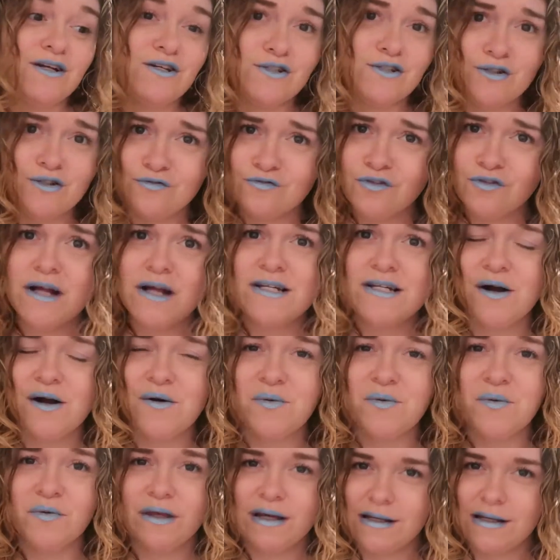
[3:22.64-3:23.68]
to find out
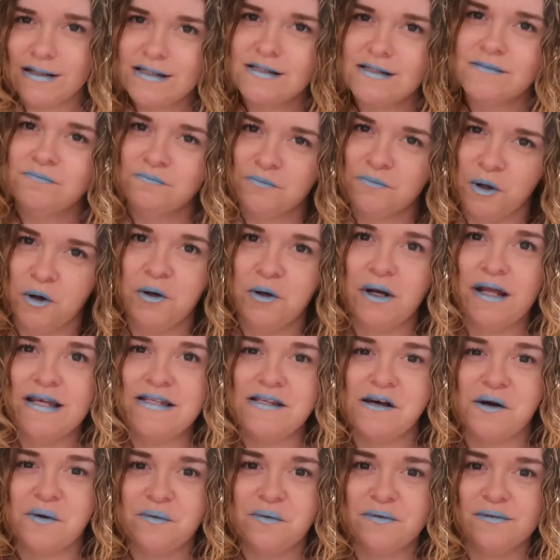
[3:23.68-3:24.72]
all this on his
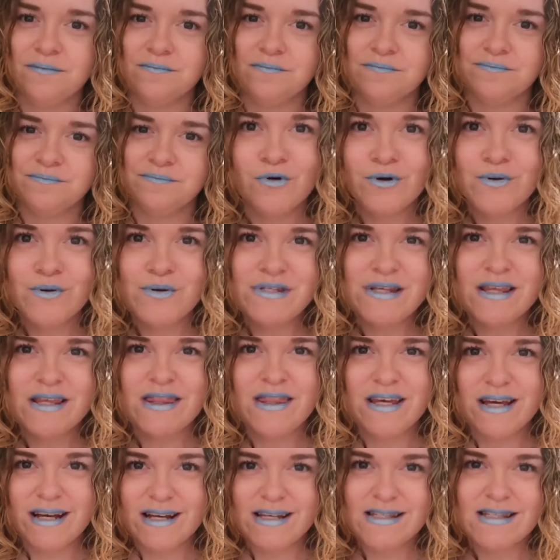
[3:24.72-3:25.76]
own. Bruce
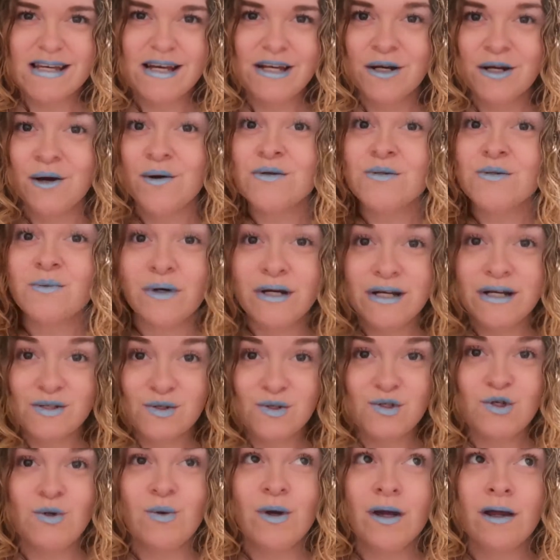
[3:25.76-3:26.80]
thinks he knows what he's
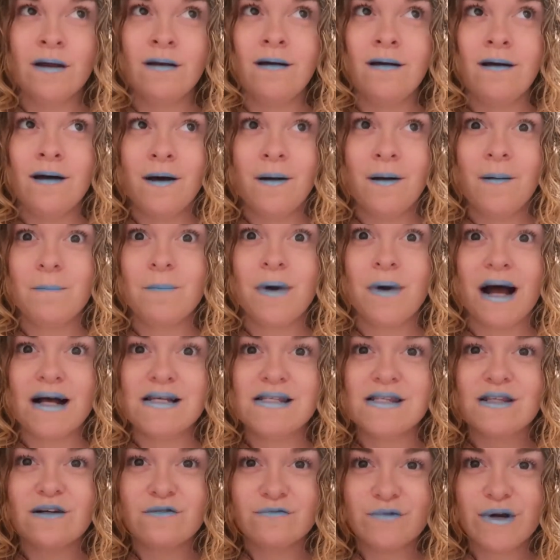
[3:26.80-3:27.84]
doing, but
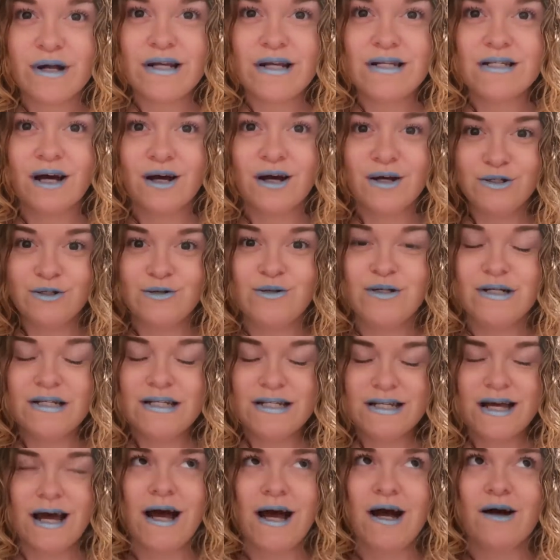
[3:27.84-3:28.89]
as the reader, you can
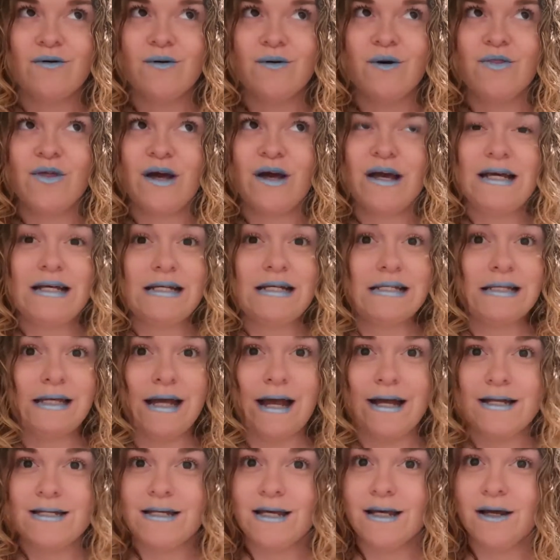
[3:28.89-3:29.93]
tell that he's
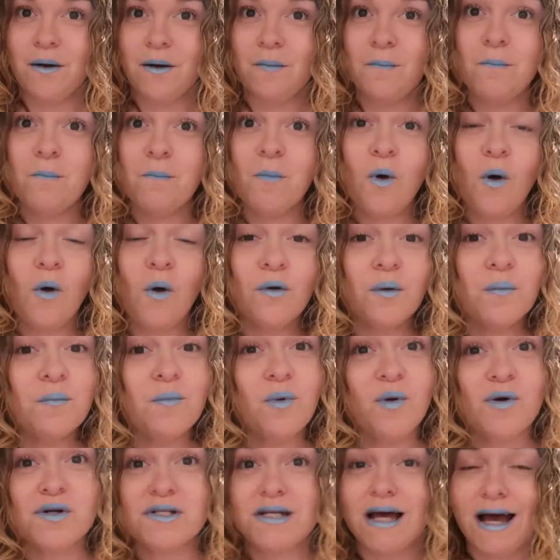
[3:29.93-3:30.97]
getting more and
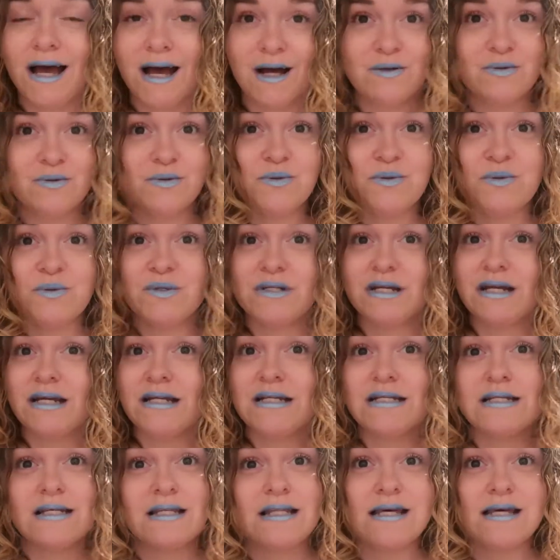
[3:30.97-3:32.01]
more tangled
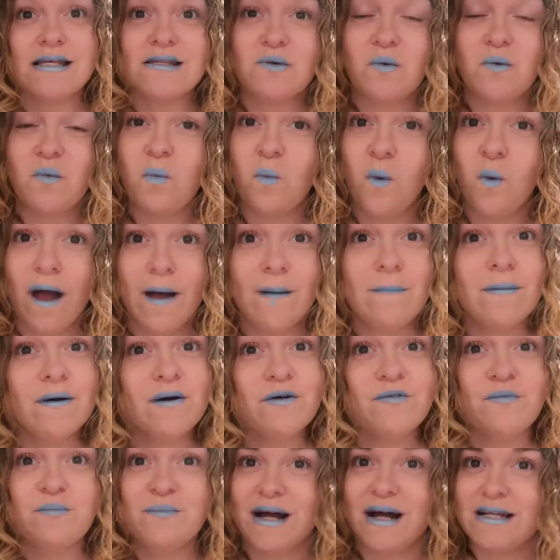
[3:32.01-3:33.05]
into this web
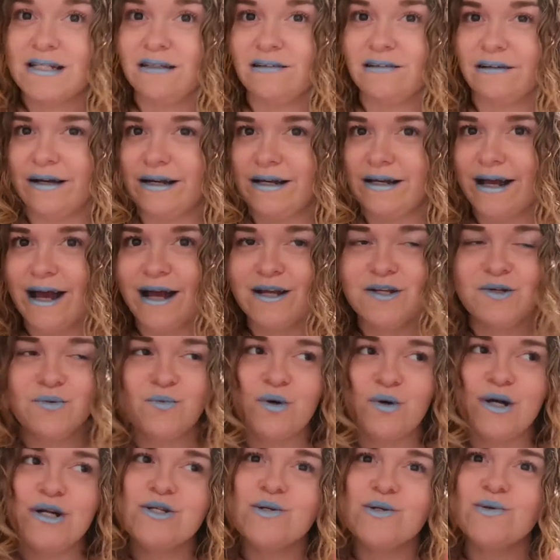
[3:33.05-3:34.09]
of Madeline, and
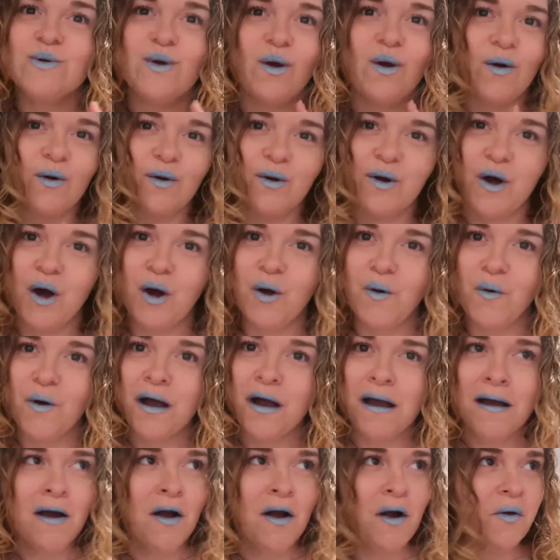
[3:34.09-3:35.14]
we do not know
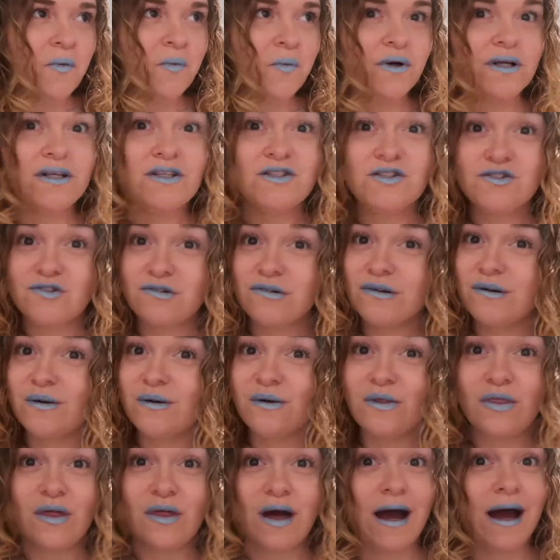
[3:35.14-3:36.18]
what is
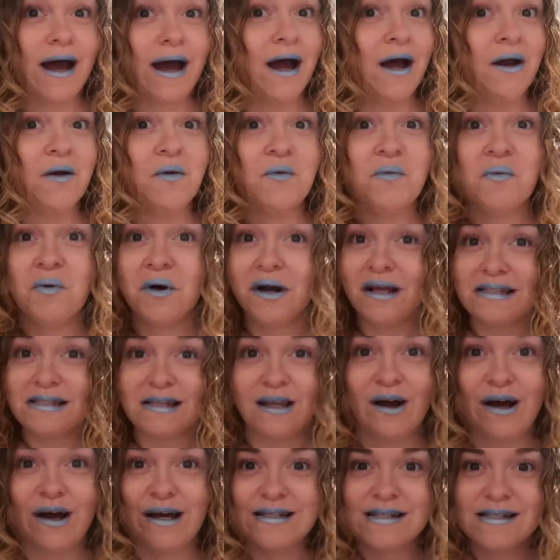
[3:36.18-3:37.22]
truth and or what is
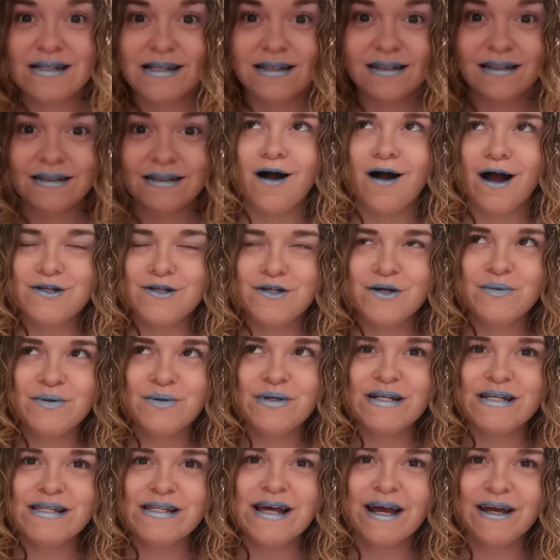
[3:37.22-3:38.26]
lies. I don't
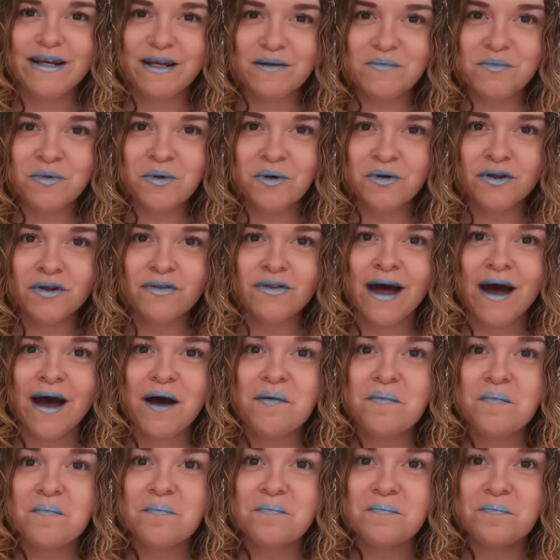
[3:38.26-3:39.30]
want to say any more than
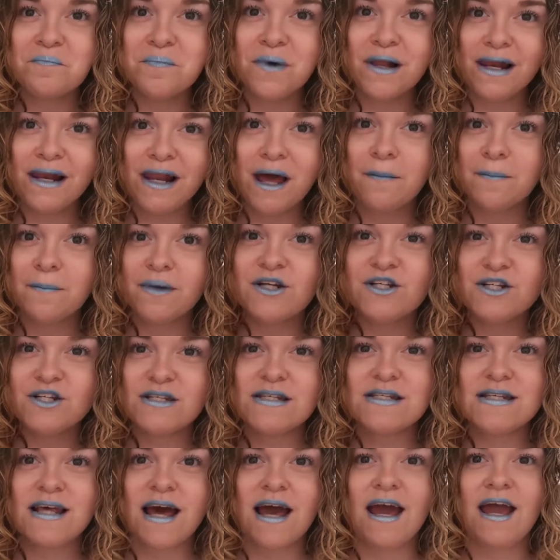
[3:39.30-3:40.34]
that, but let me
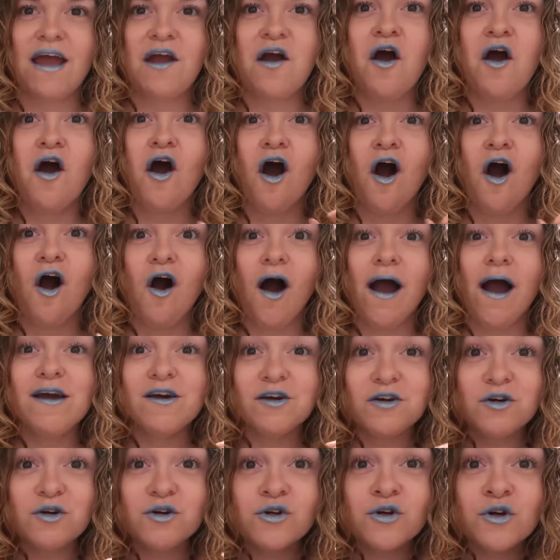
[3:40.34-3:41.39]
just say, I
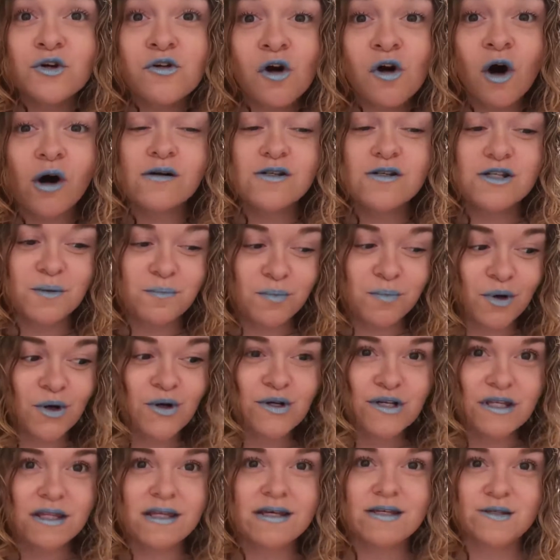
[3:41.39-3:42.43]
could not
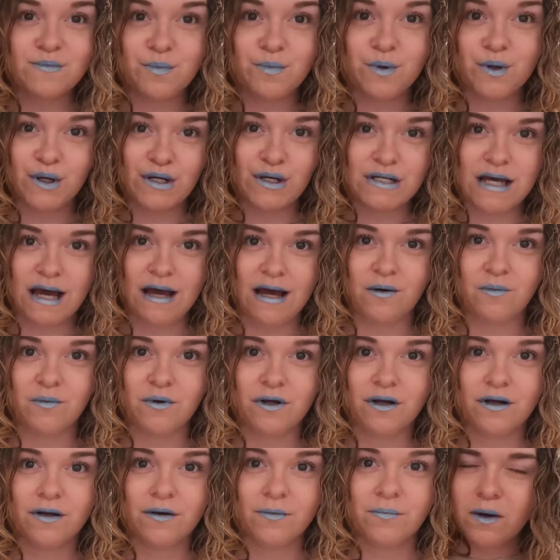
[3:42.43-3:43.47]
put this book down.
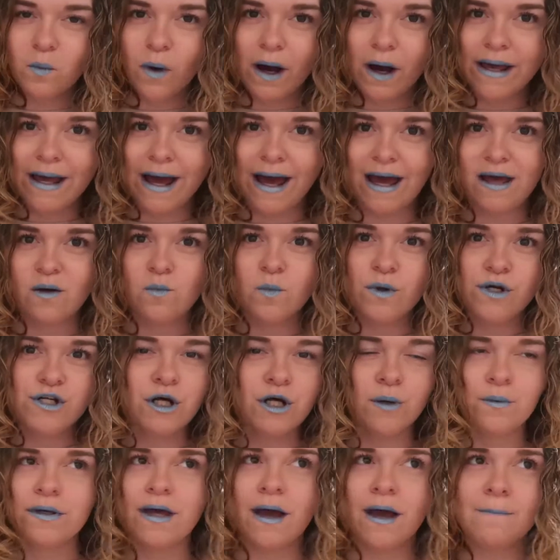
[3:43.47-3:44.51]
In YA, we
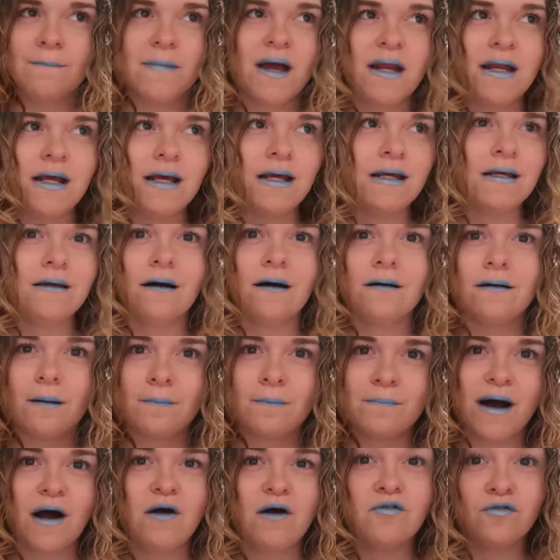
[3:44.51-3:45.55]
don't get many young
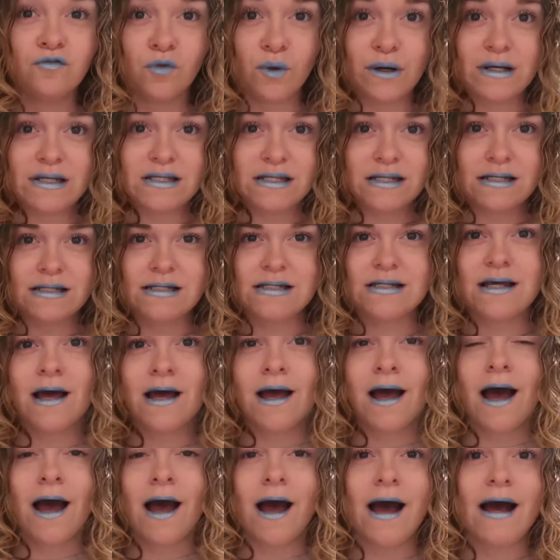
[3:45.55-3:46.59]
male voices
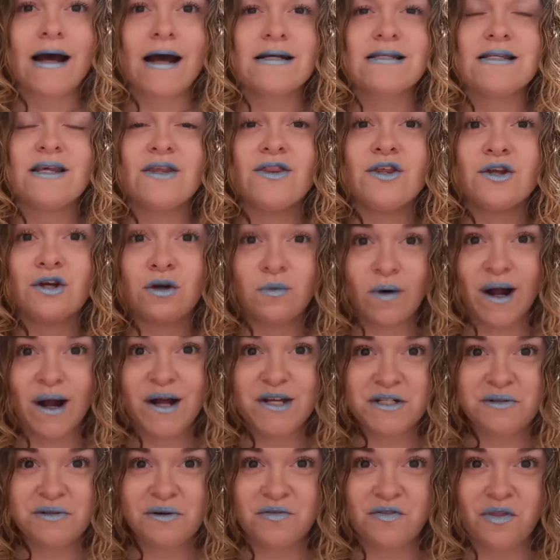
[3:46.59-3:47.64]
as the
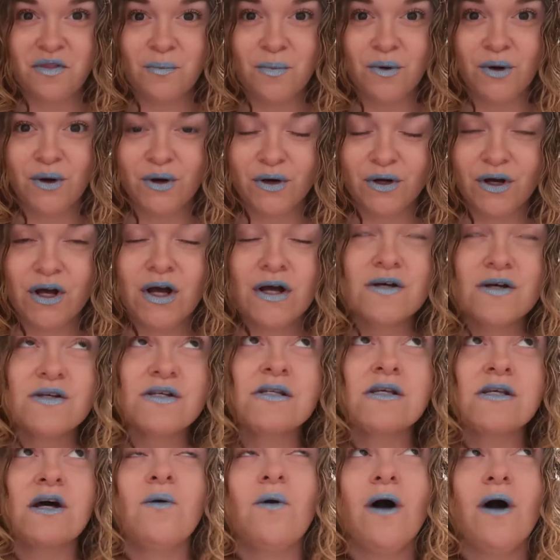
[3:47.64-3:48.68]
narrator of the book,
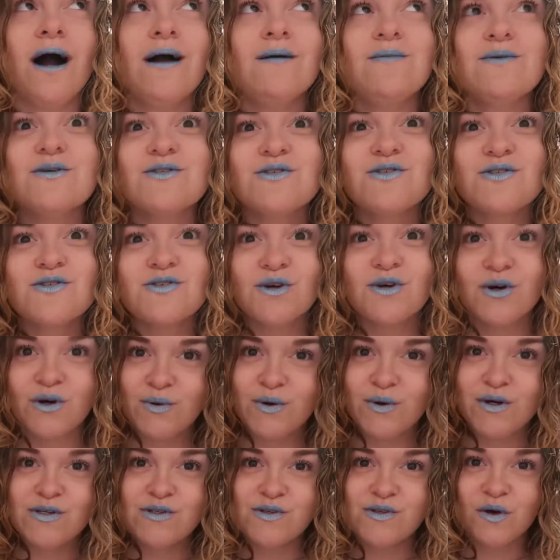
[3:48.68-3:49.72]
so I was
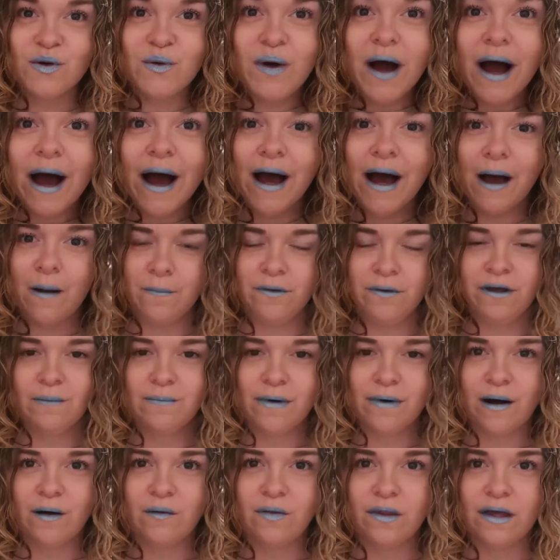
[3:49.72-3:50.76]
so happy
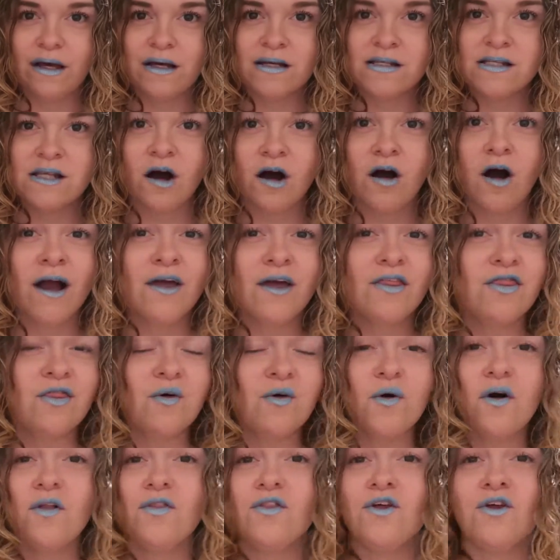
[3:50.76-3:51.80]
about this. I
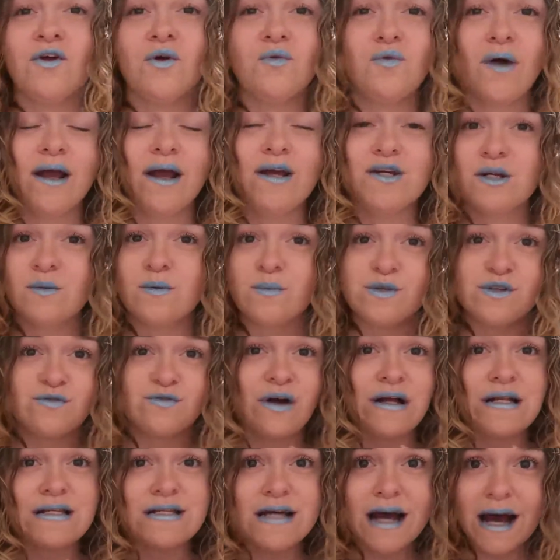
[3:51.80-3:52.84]
thought the narration was
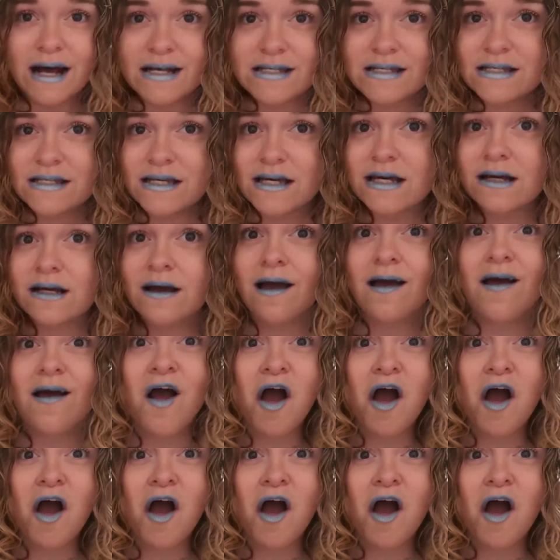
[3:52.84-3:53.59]
fantastic.